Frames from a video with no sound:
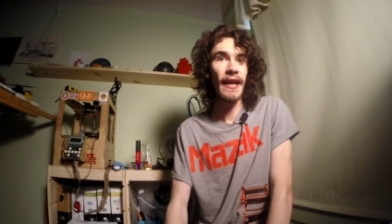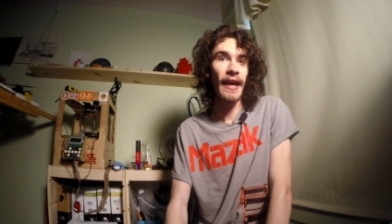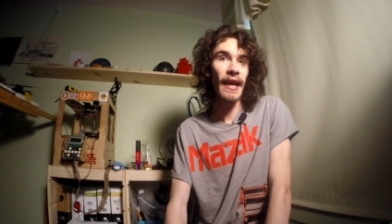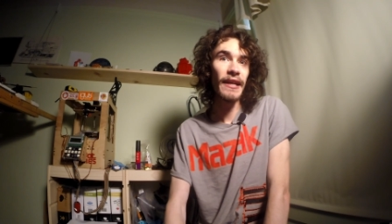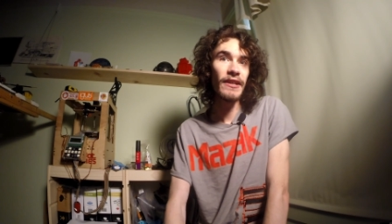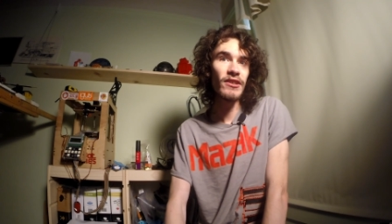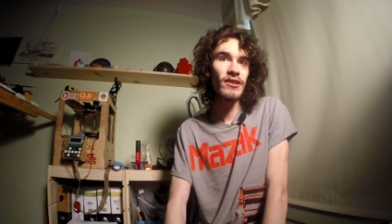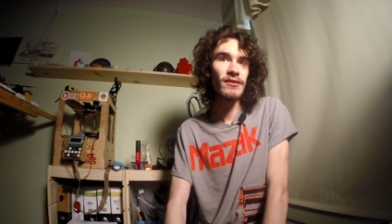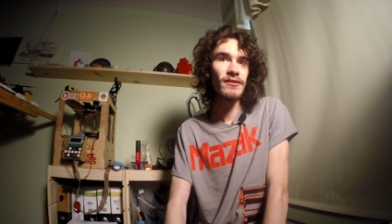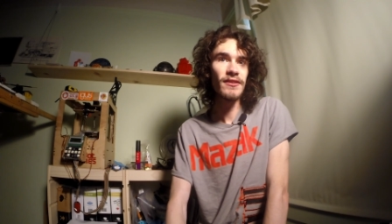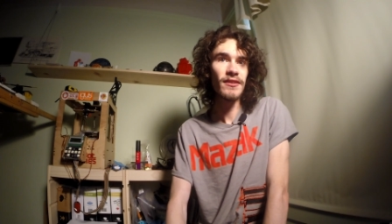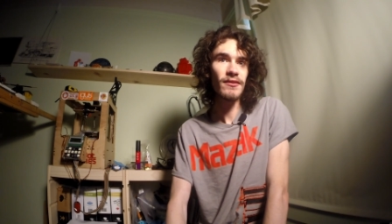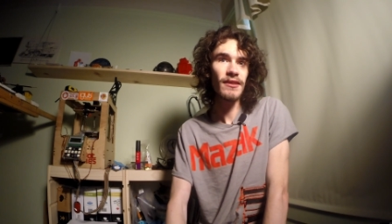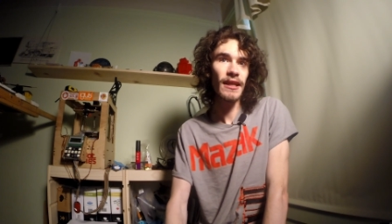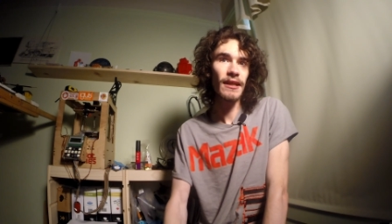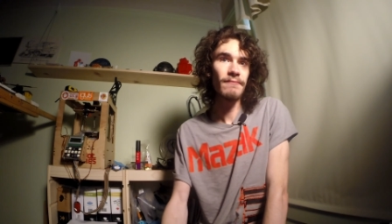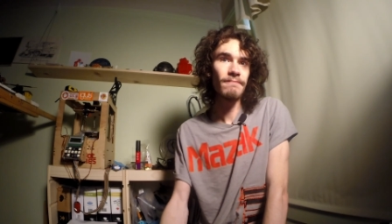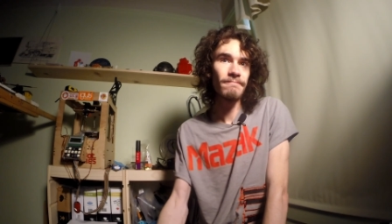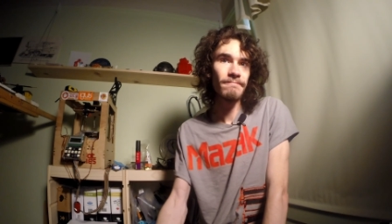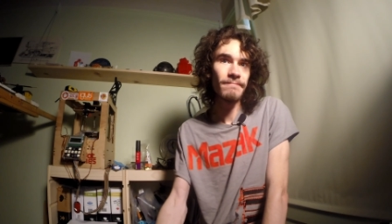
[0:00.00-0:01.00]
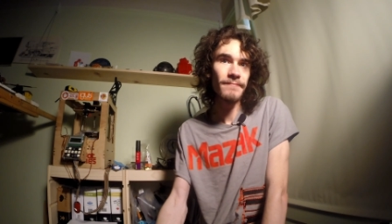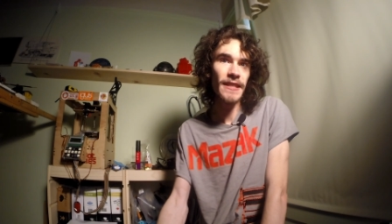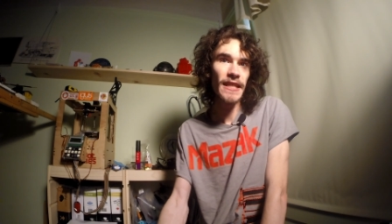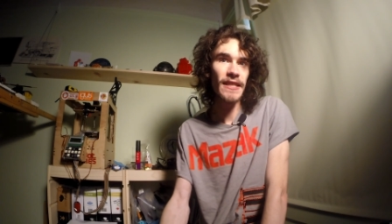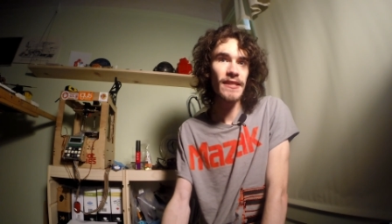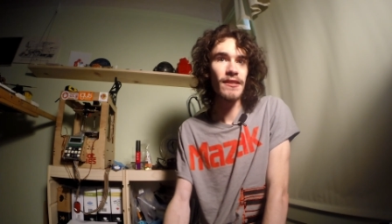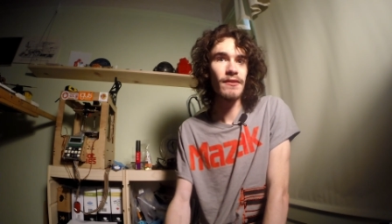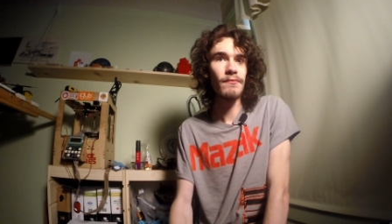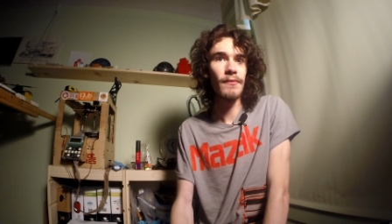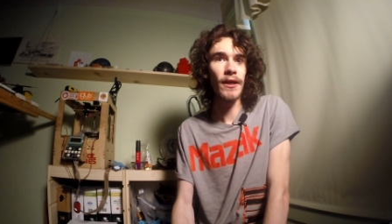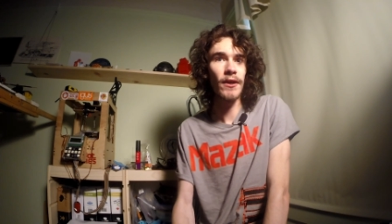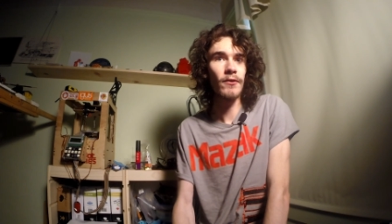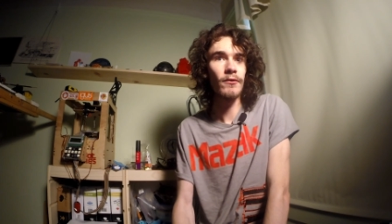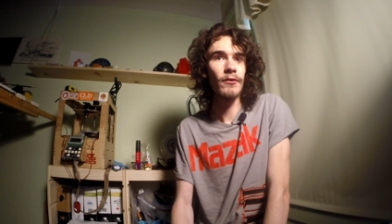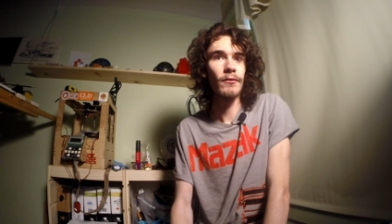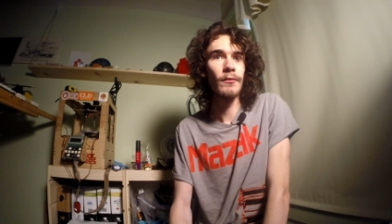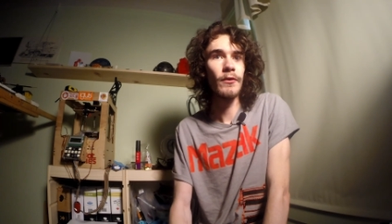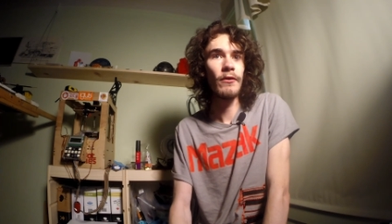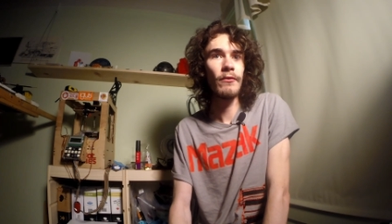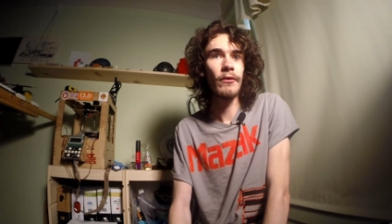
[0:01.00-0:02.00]
And you can still get decent metal
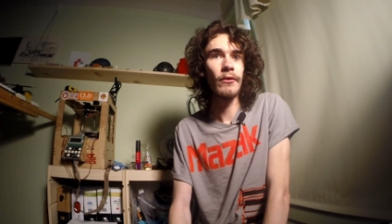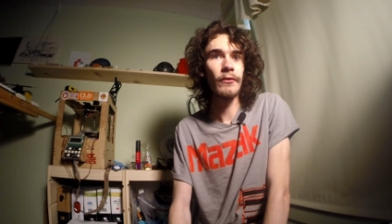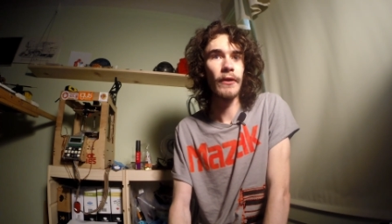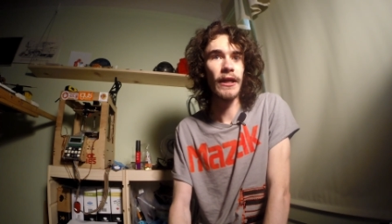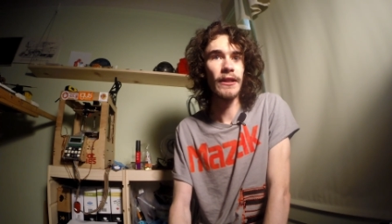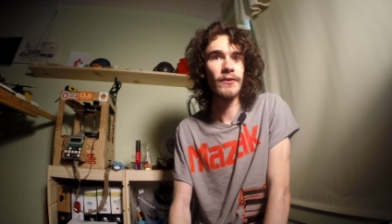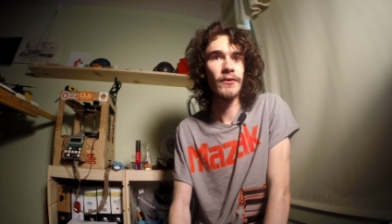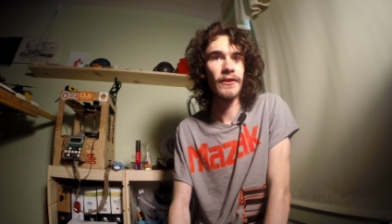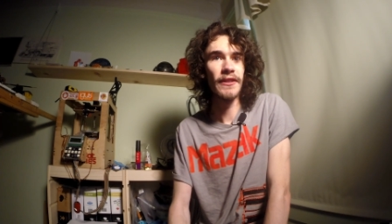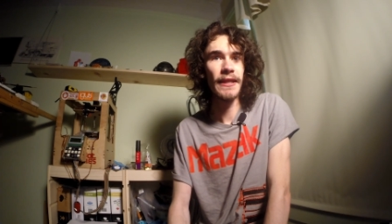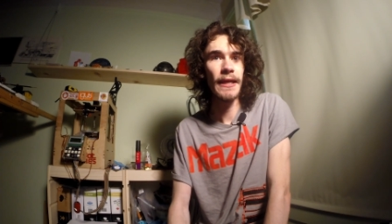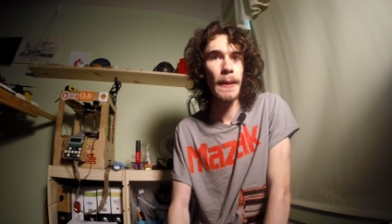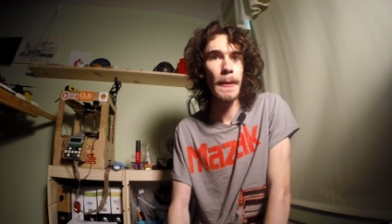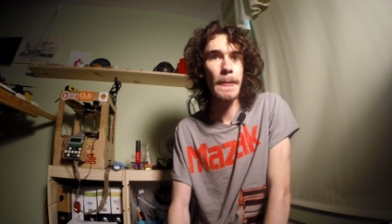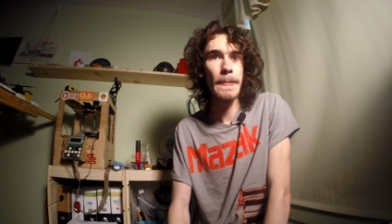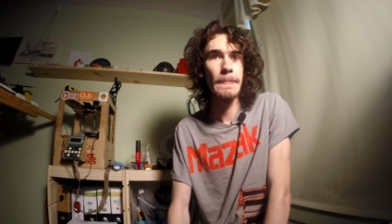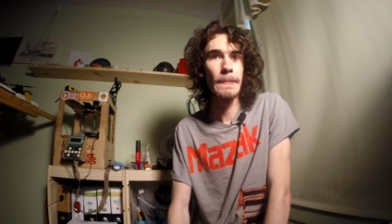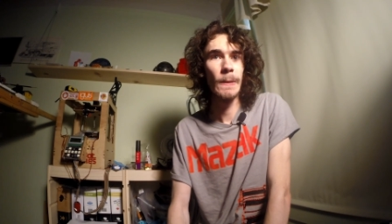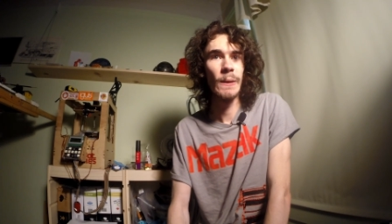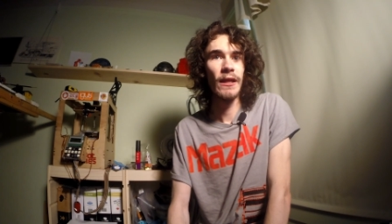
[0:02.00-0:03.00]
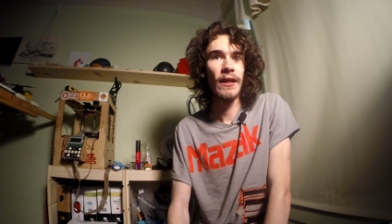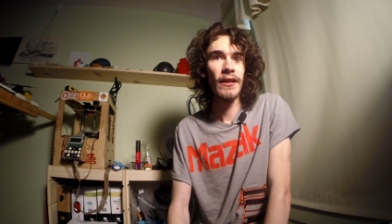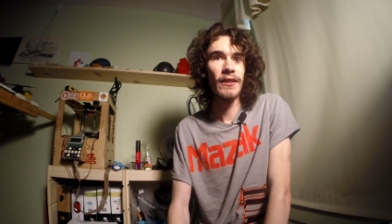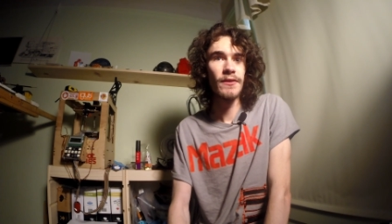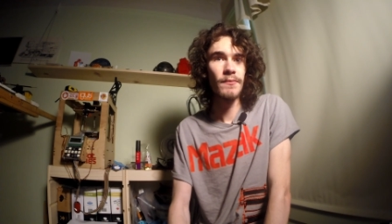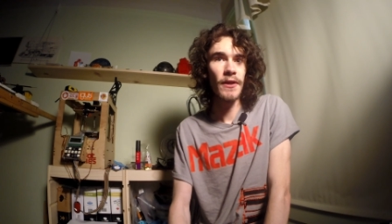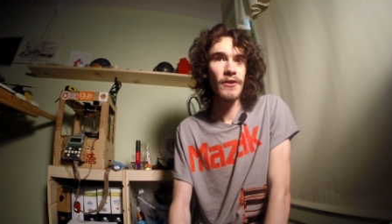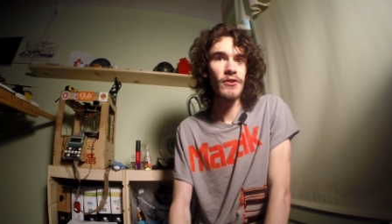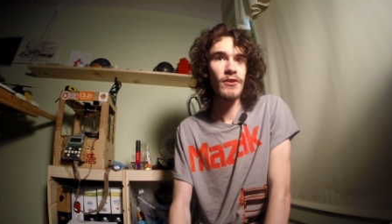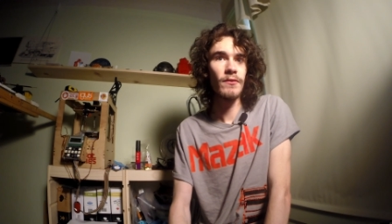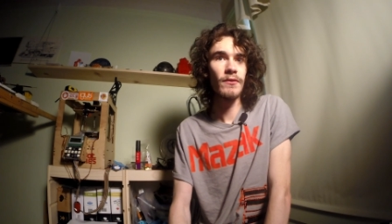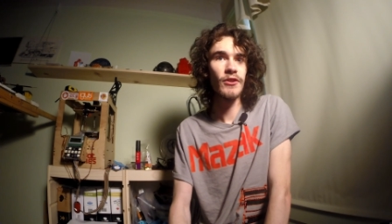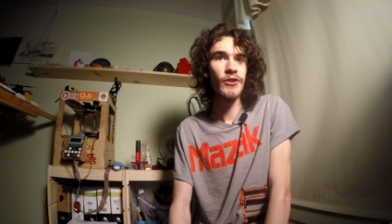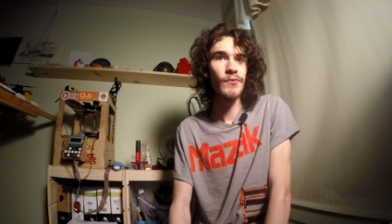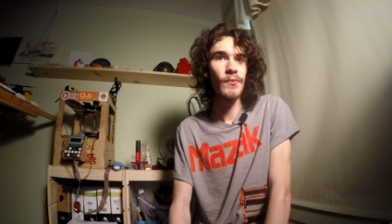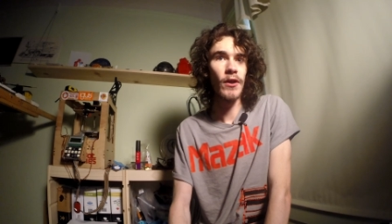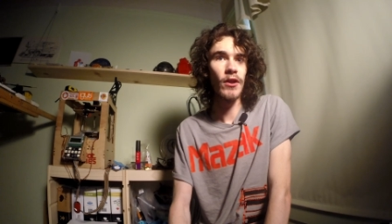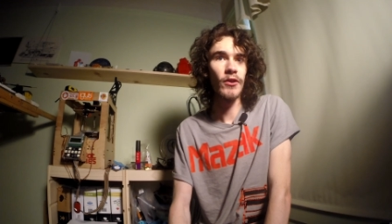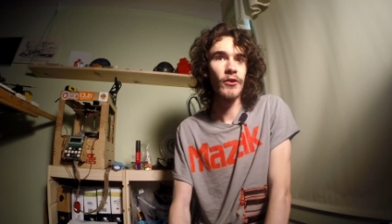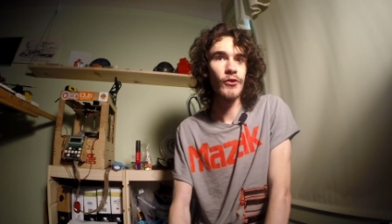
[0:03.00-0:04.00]
removal rates with it, especially with
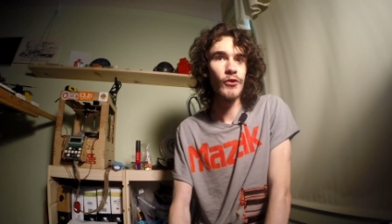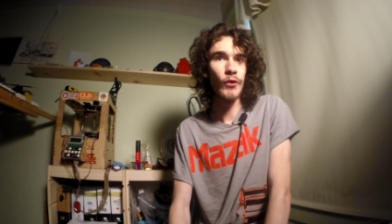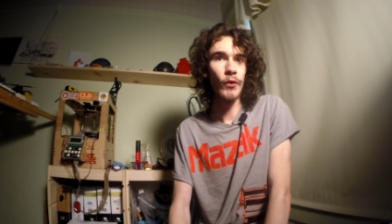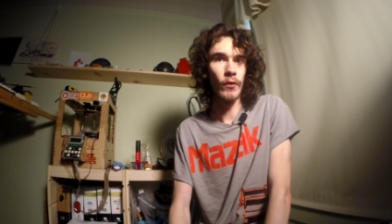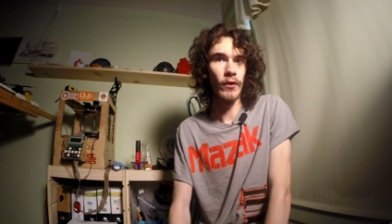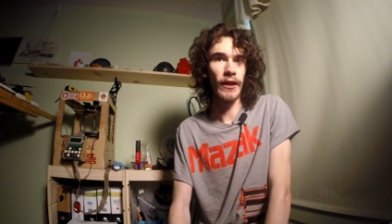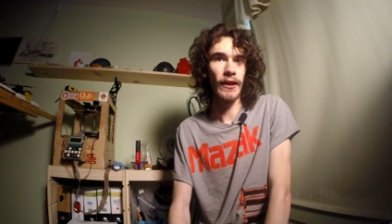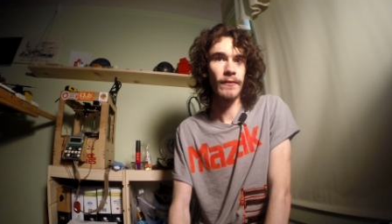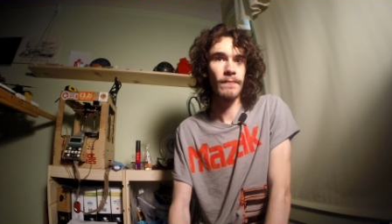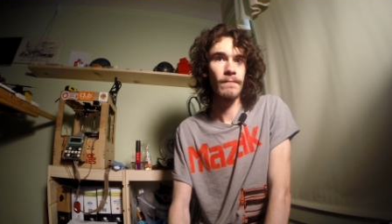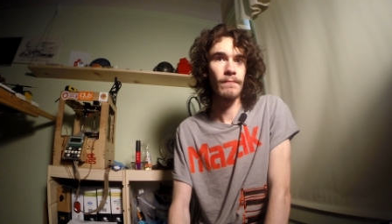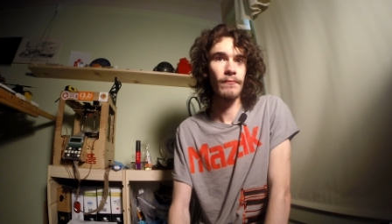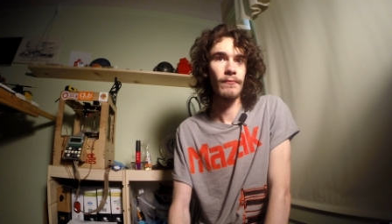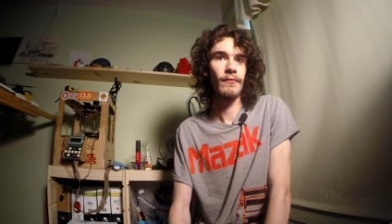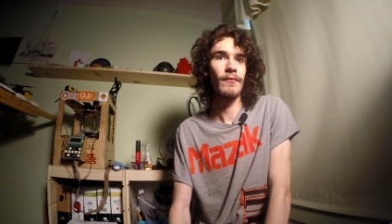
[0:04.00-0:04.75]
smaller tooling.